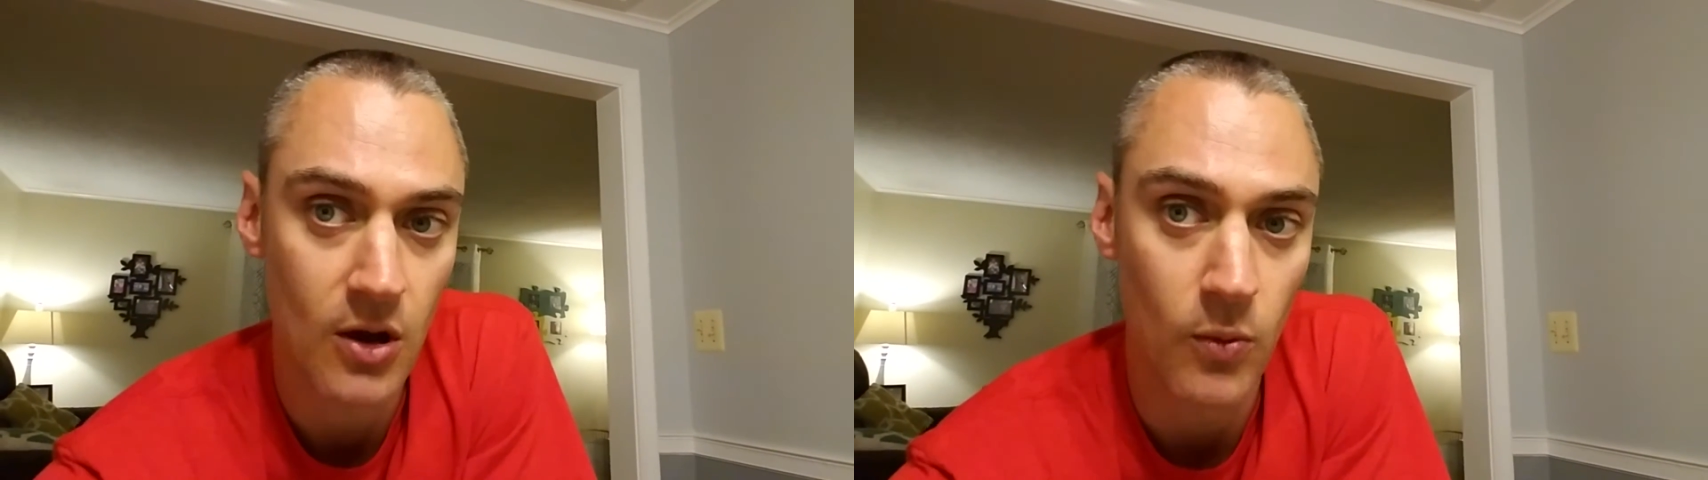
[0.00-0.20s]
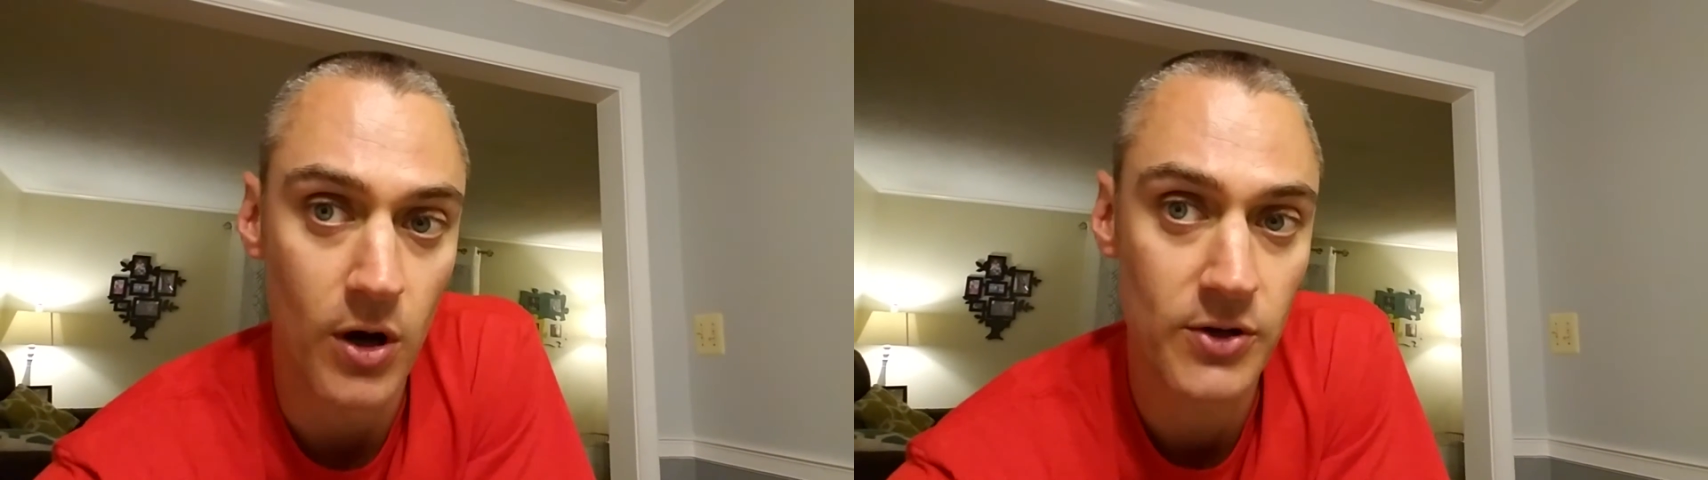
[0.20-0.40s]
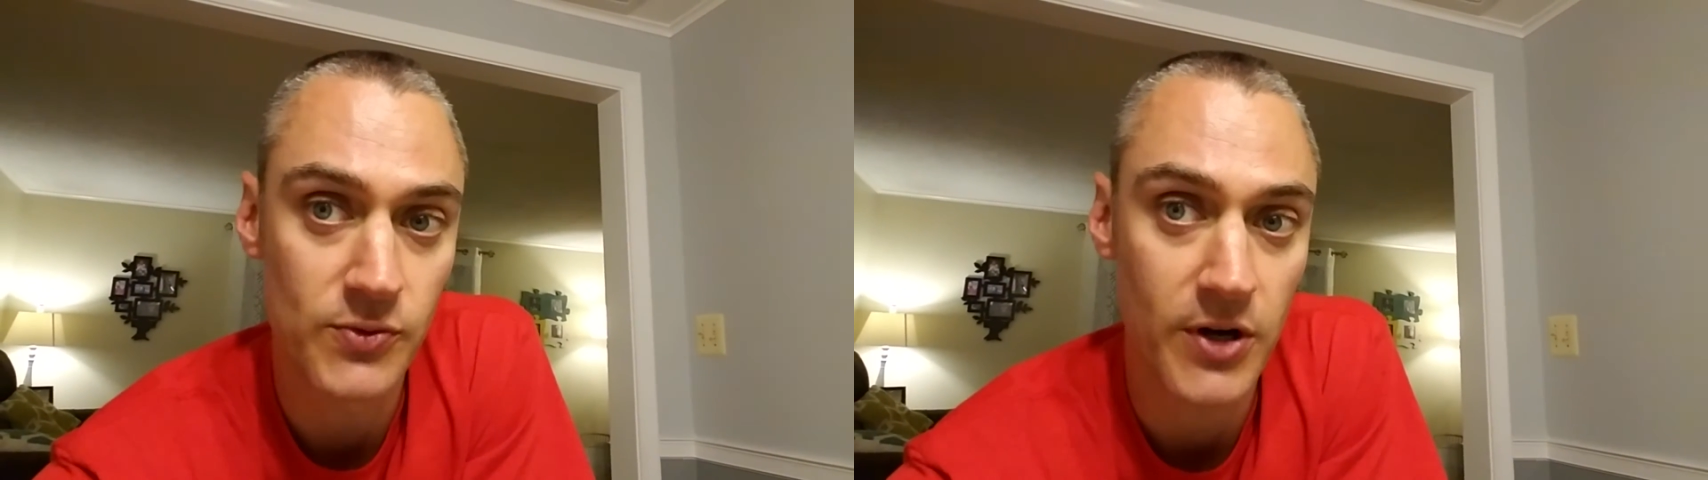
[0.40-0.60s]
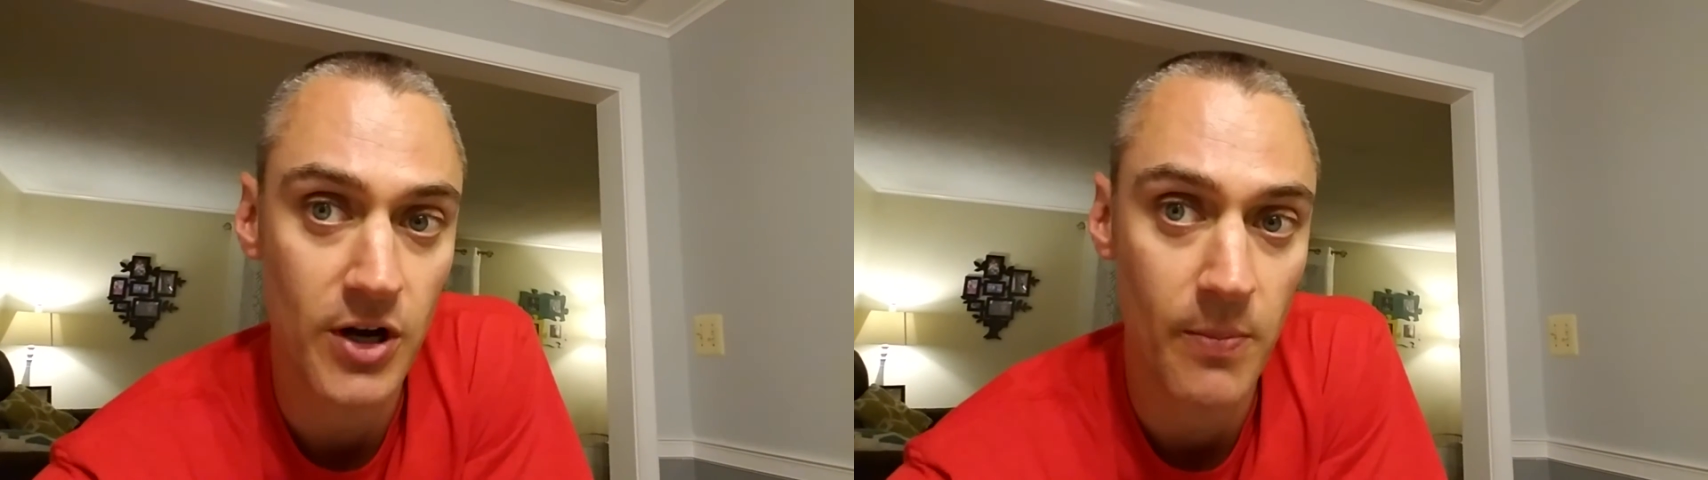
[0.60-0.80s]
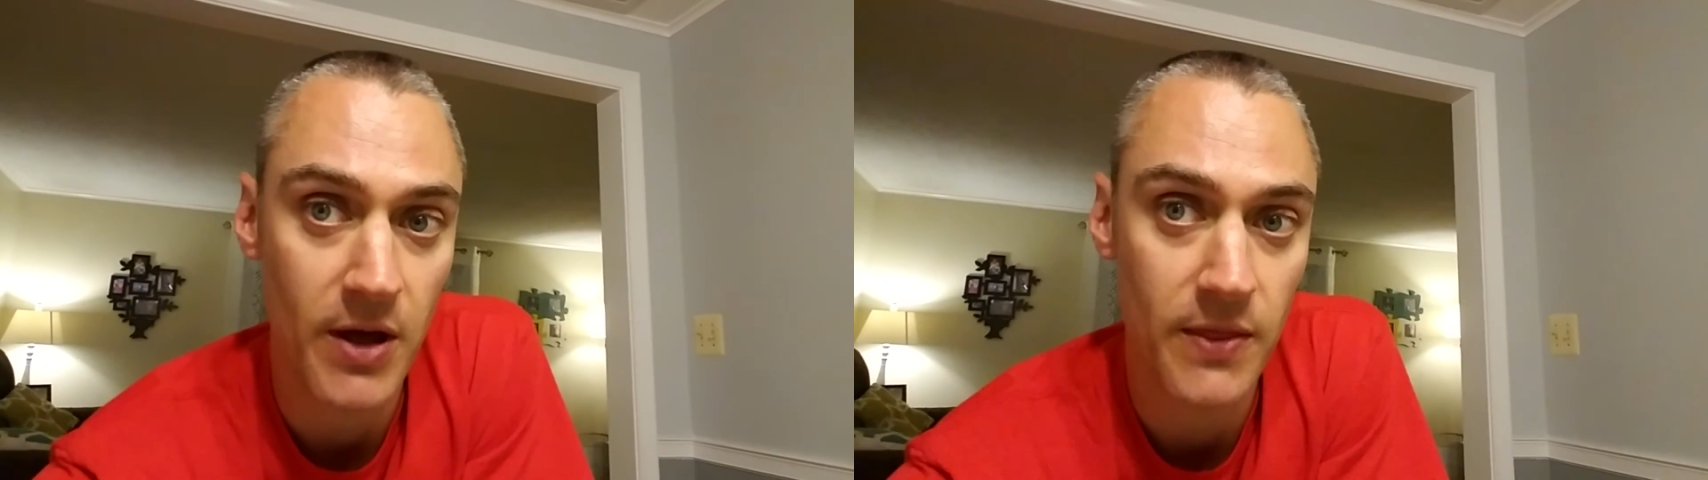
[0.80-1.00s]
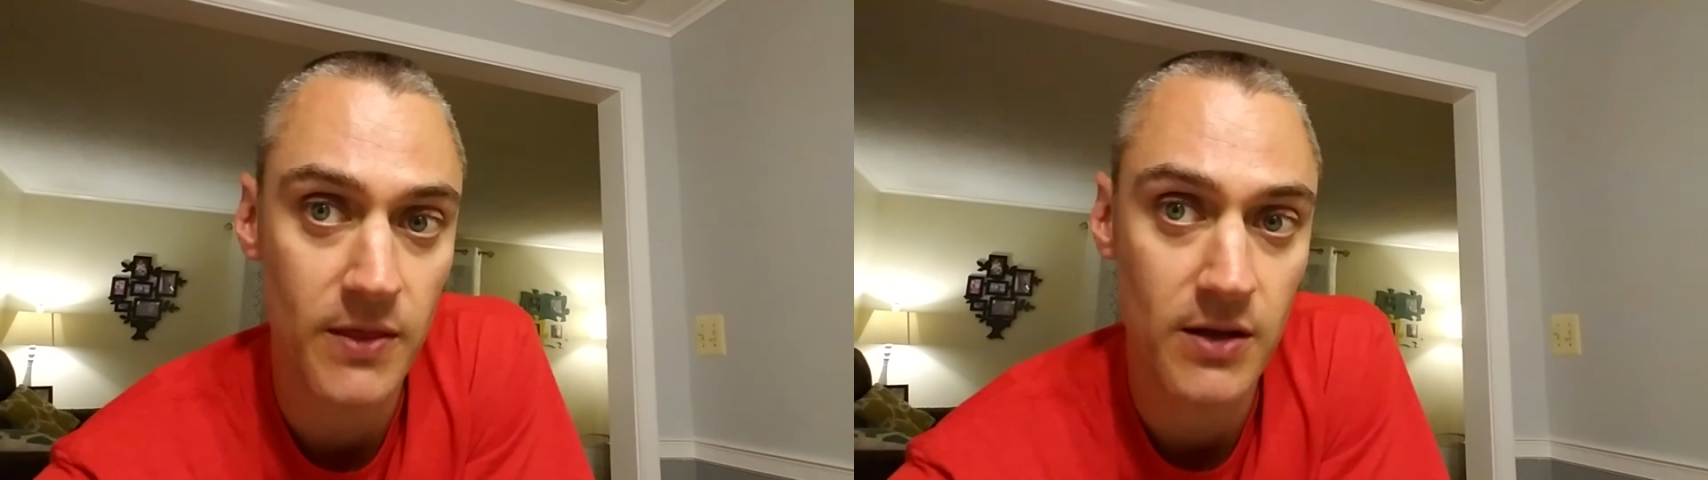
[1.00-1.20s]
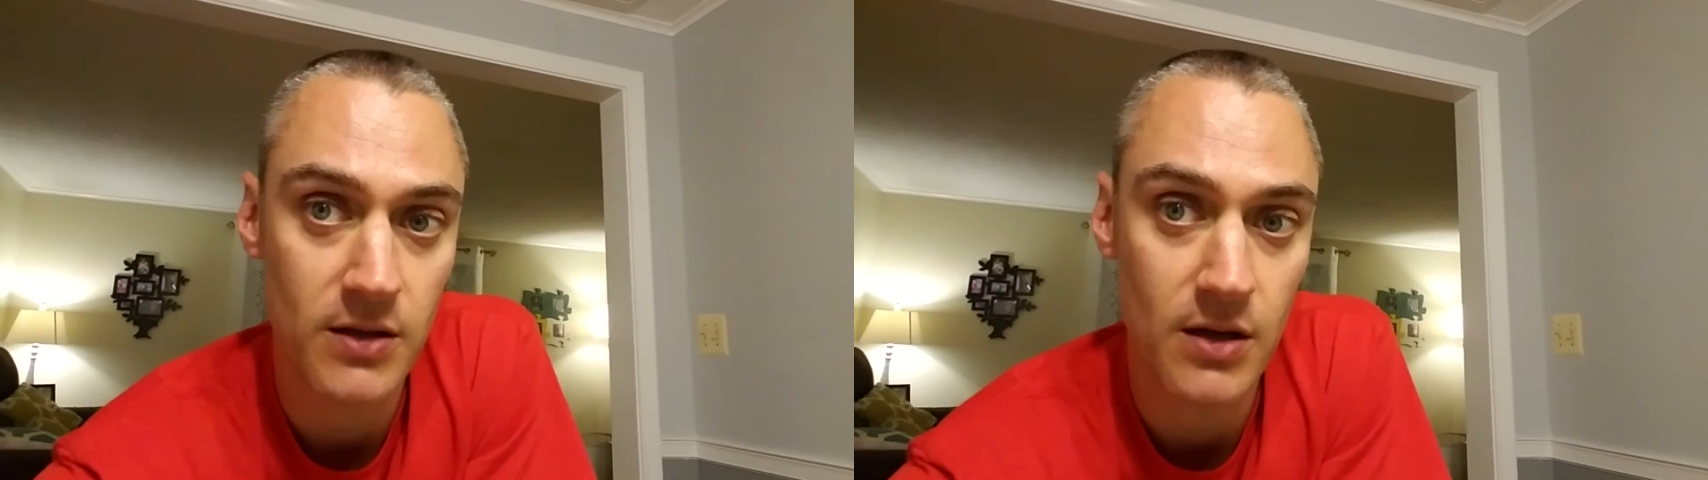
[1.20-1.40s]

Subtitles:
One is written up on the